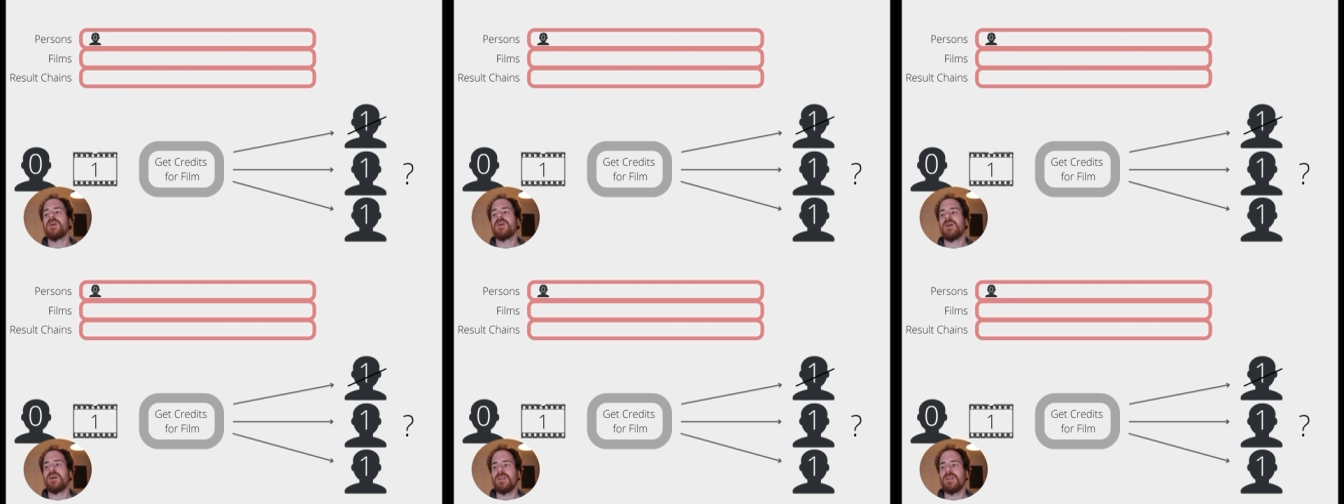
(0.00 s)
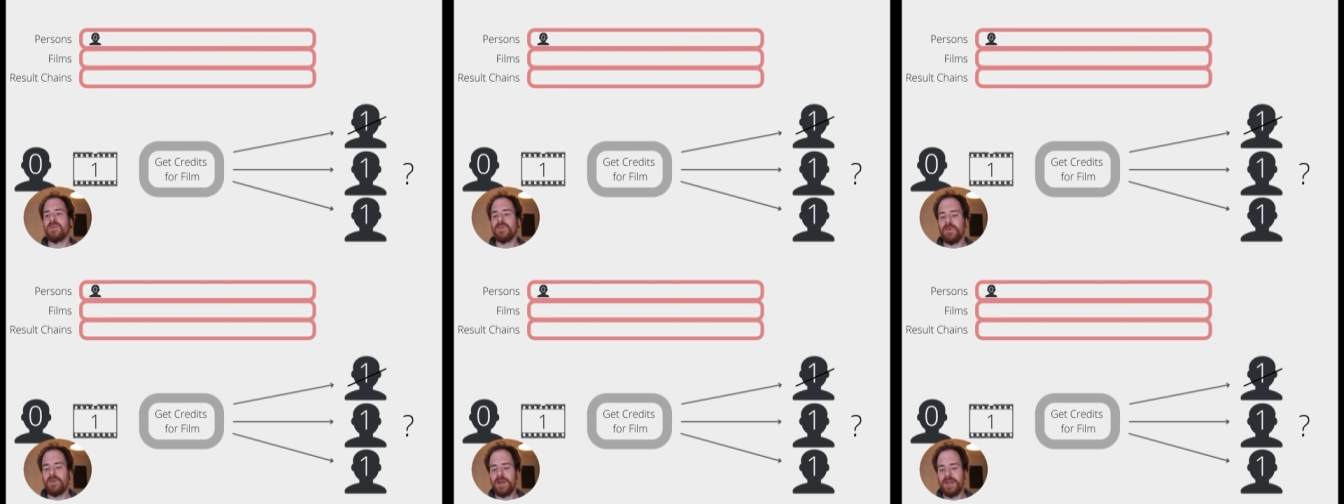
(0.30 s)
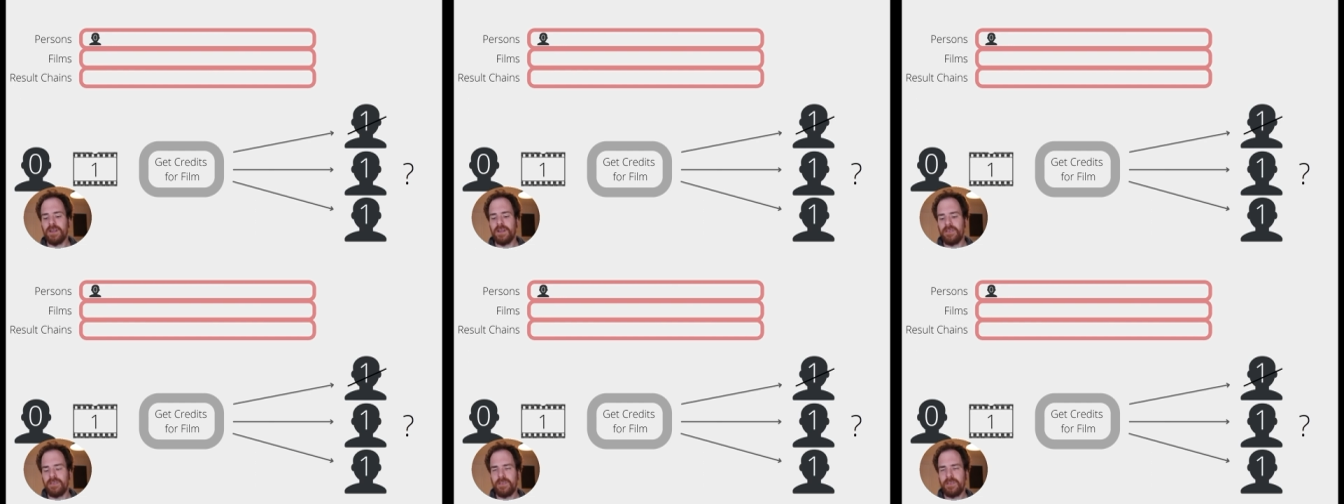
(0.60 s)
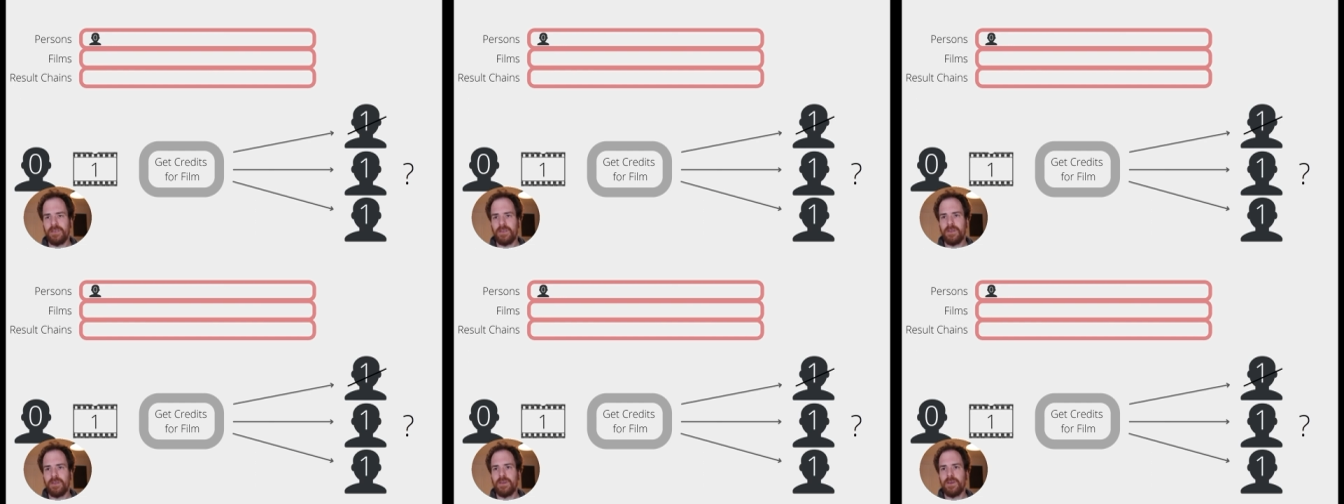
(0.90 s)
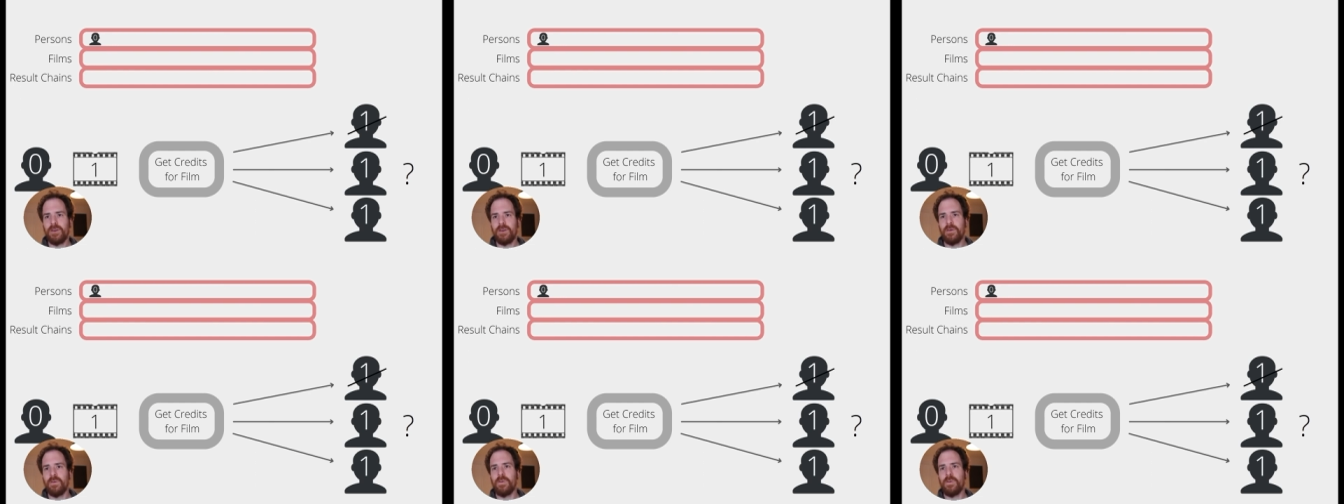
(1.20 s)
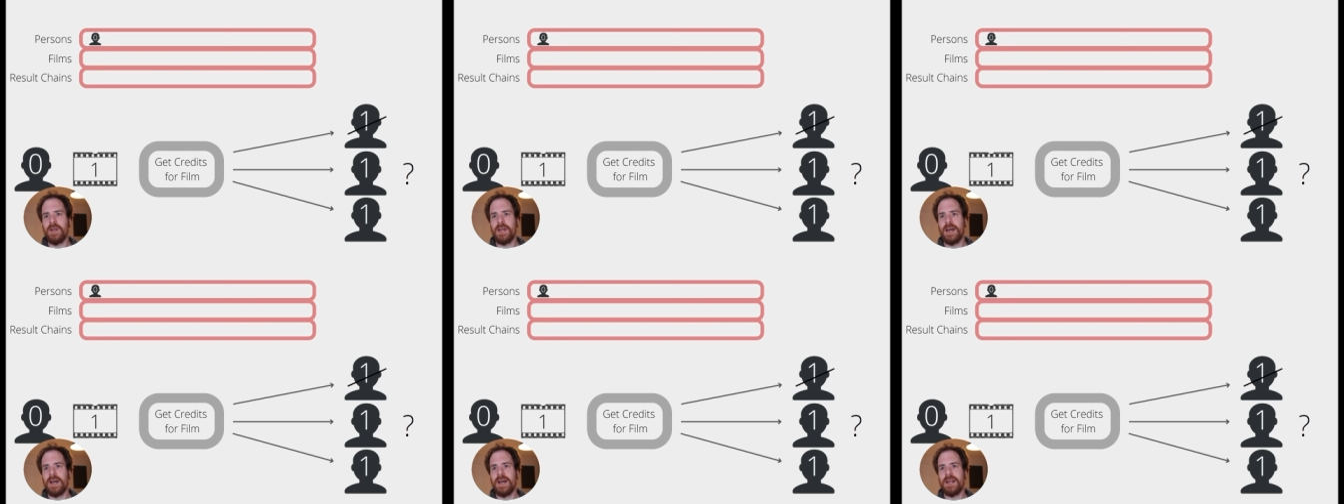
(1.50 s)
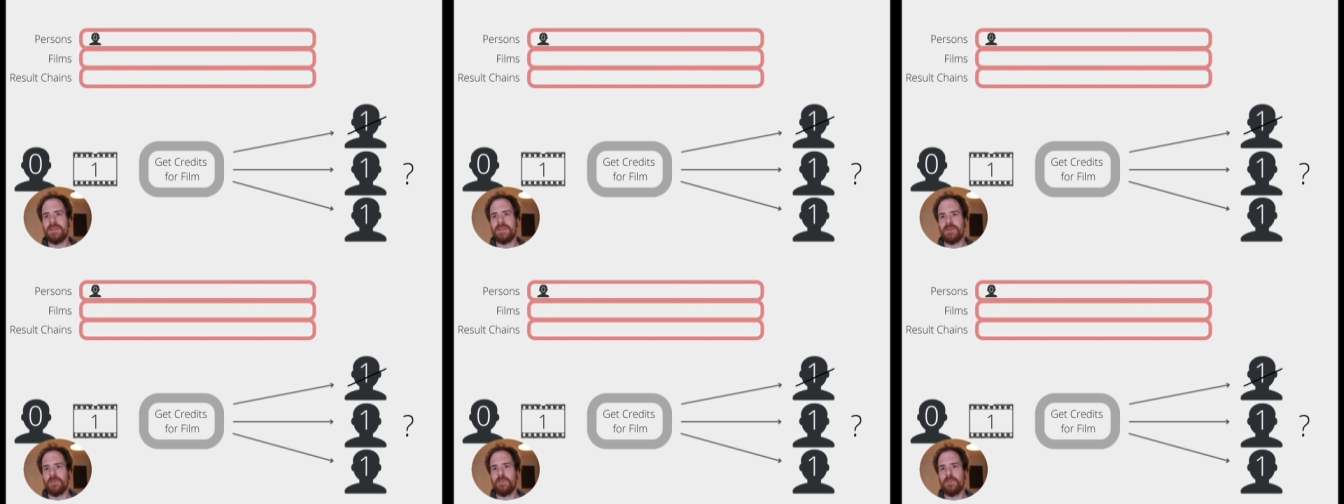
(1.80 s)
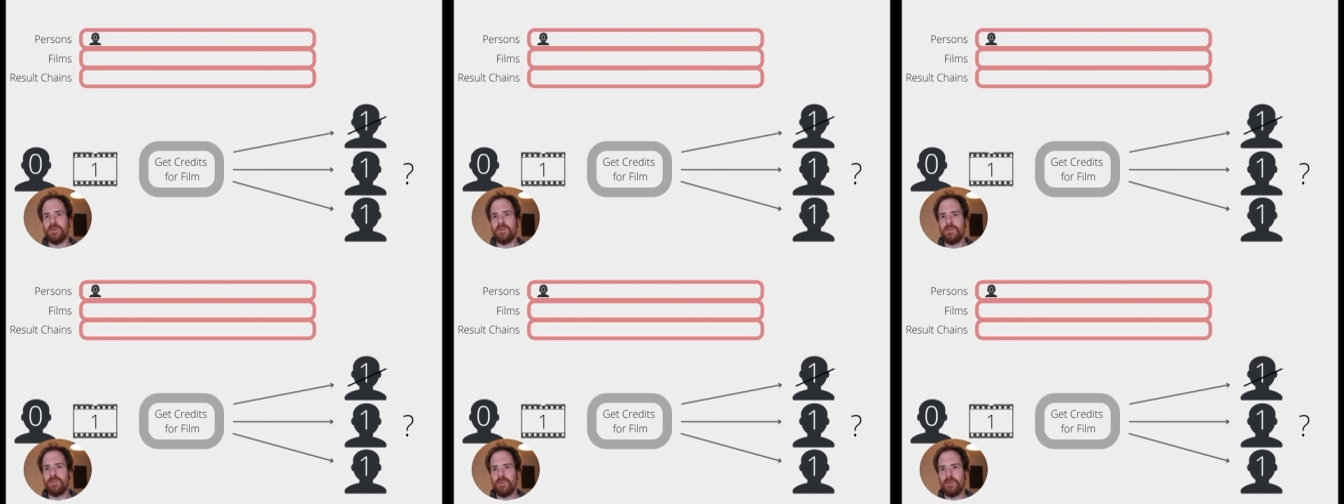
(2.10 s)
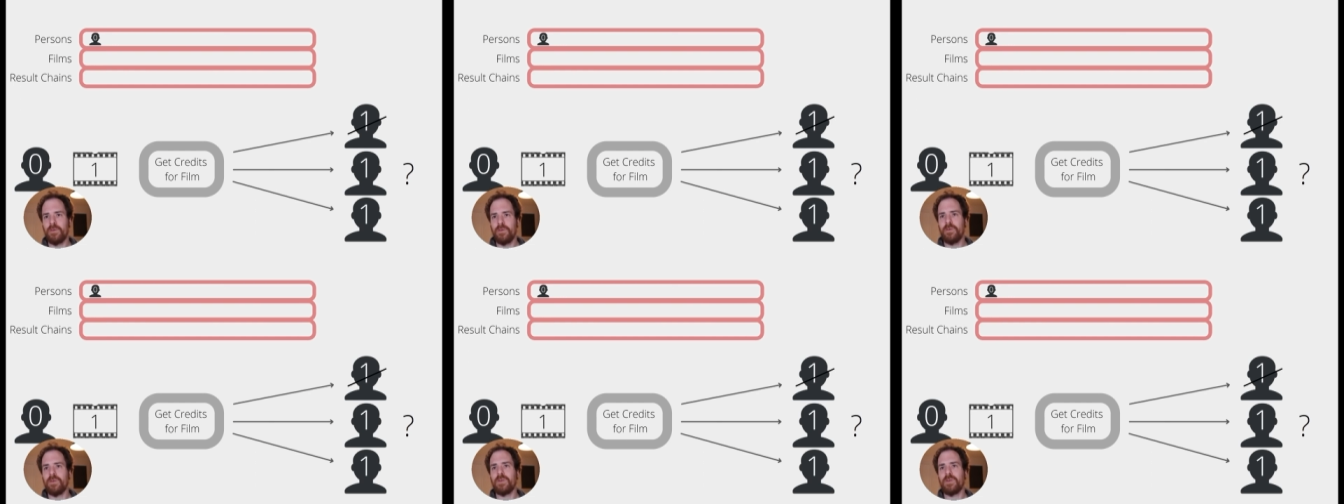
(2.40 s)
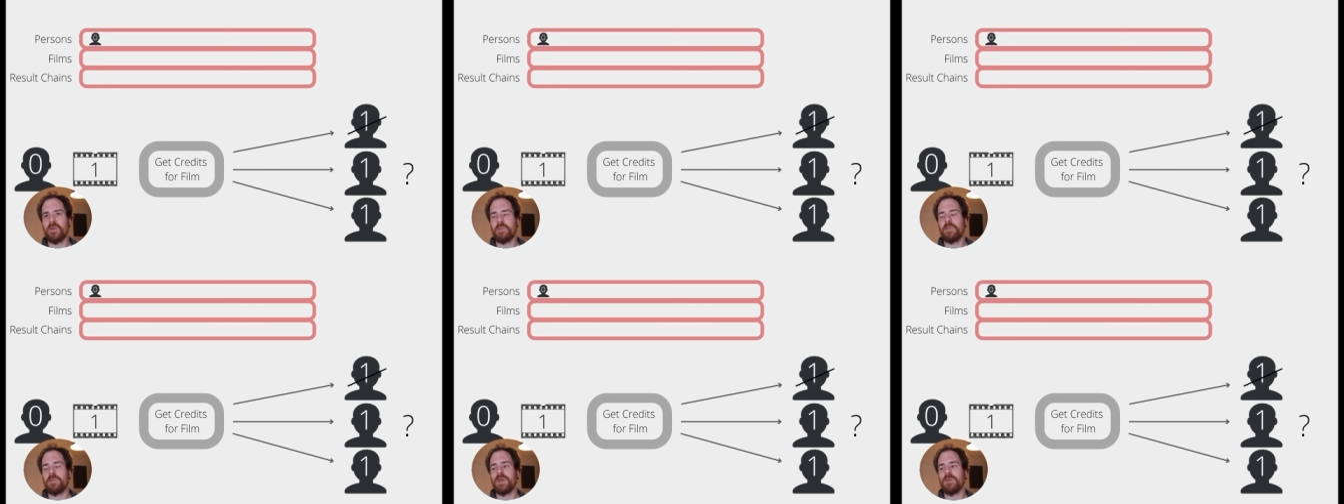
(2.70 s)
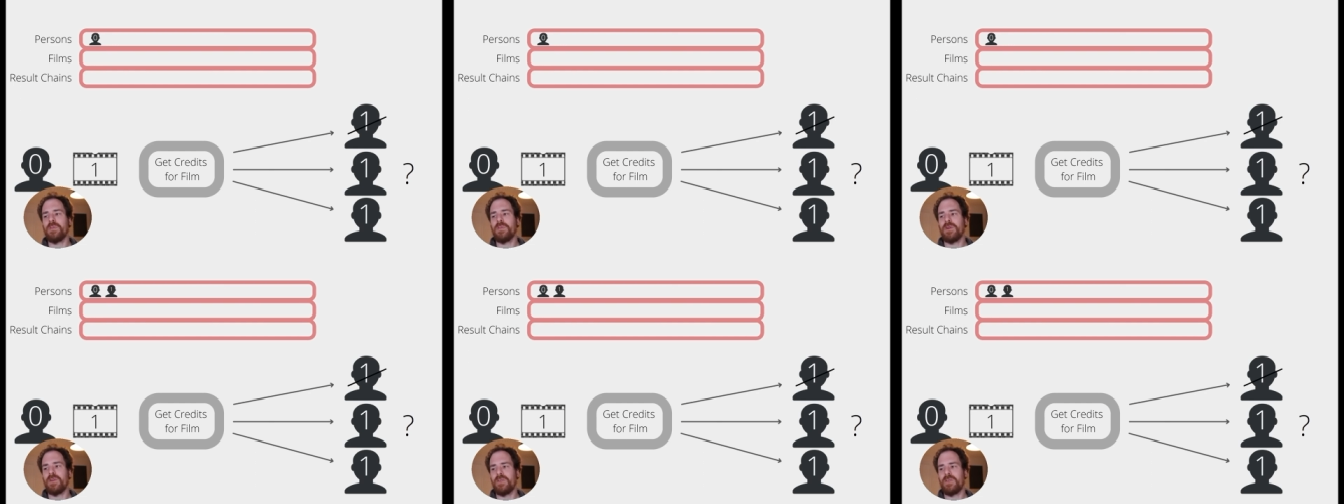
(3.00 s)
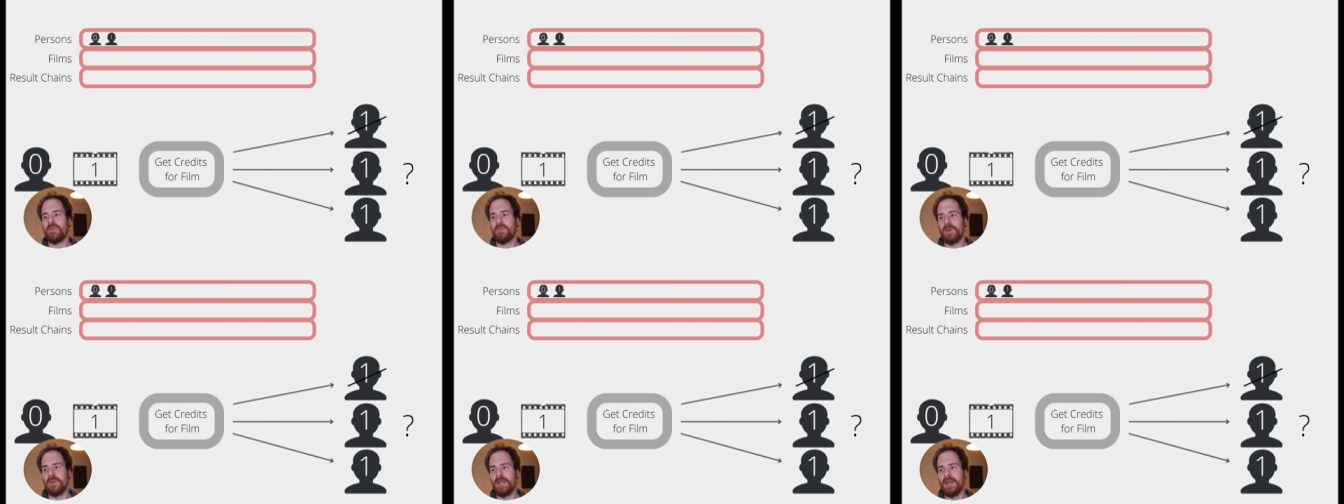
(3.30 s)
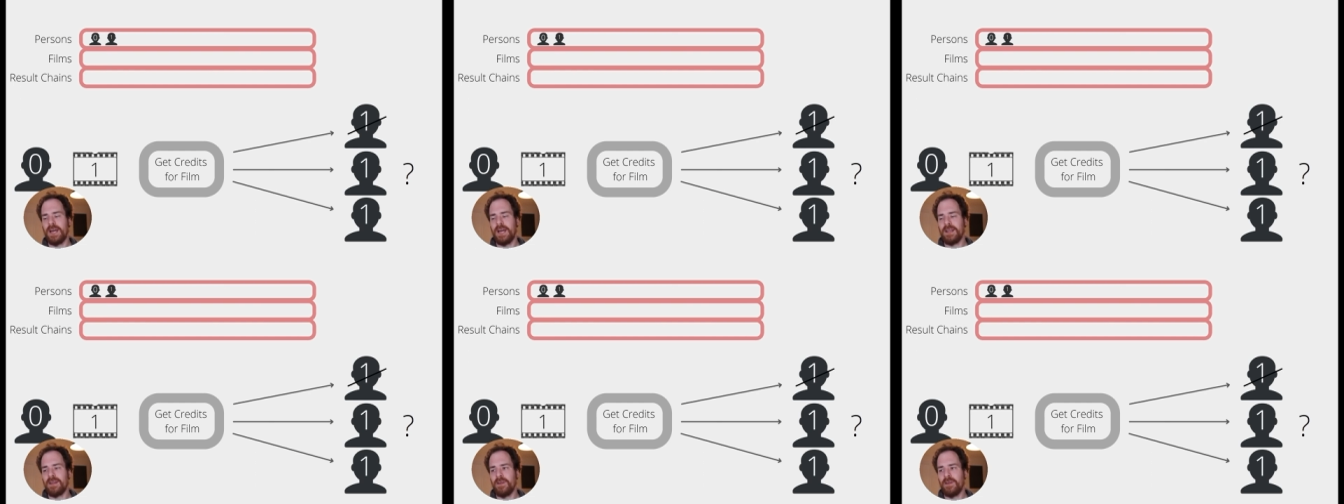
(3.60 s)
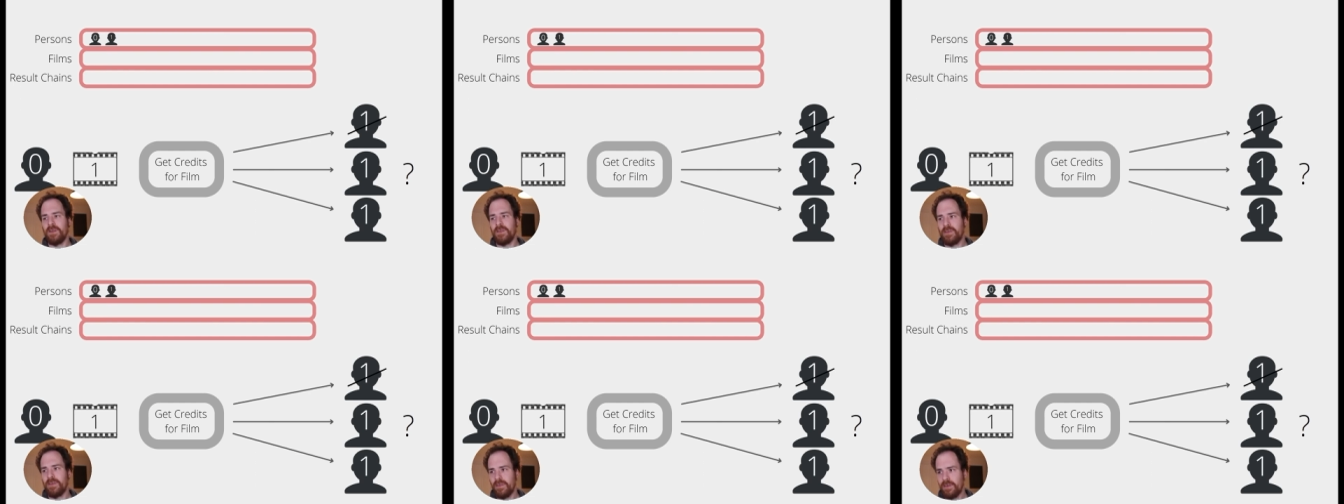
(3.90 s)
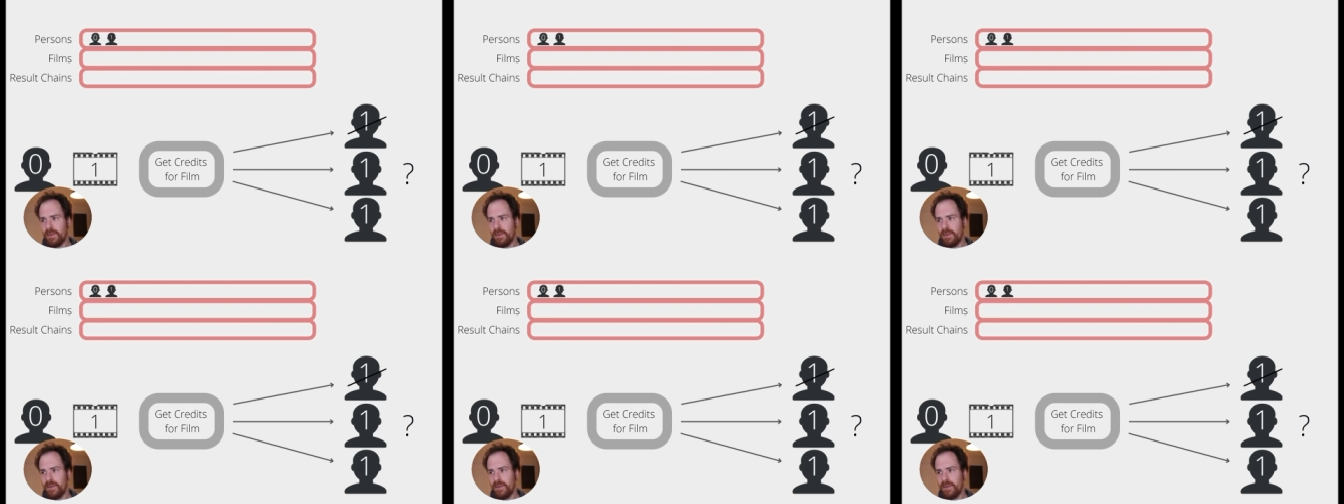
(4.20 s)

Otherwise, we add them to the people to be handled.